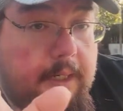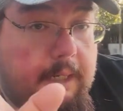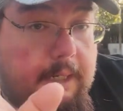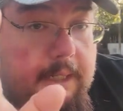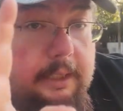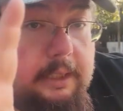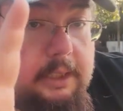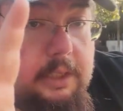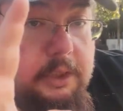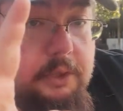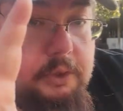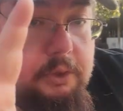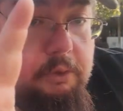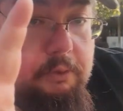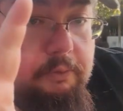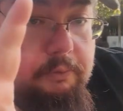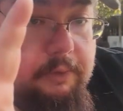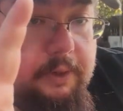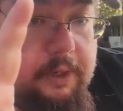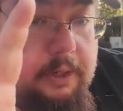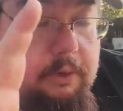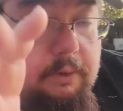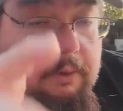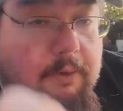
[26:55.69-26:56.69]
and these 2
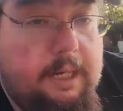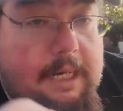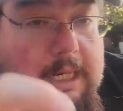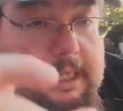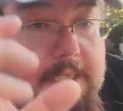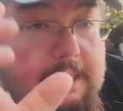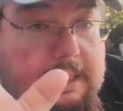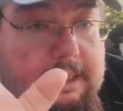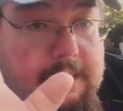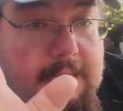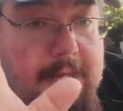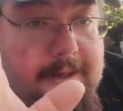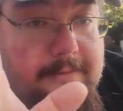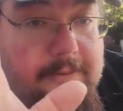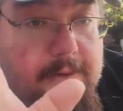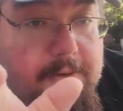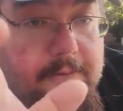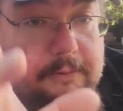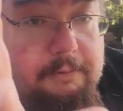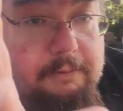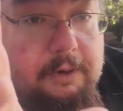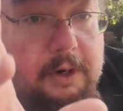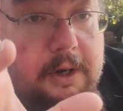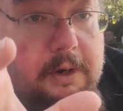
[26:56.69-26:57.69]
federal agents have a
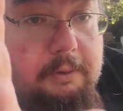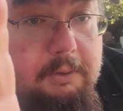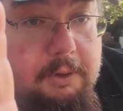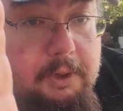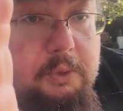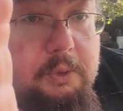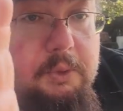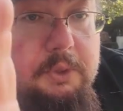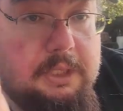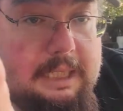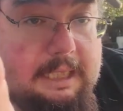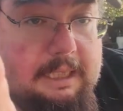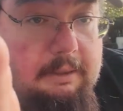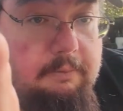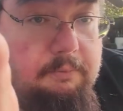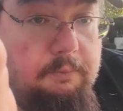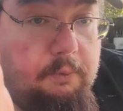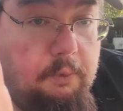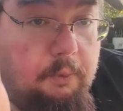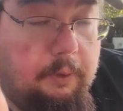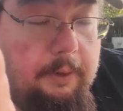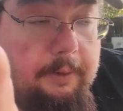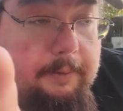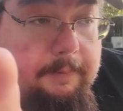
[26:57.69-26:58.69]
front row seat
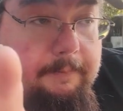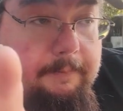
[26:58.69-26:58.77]
for it.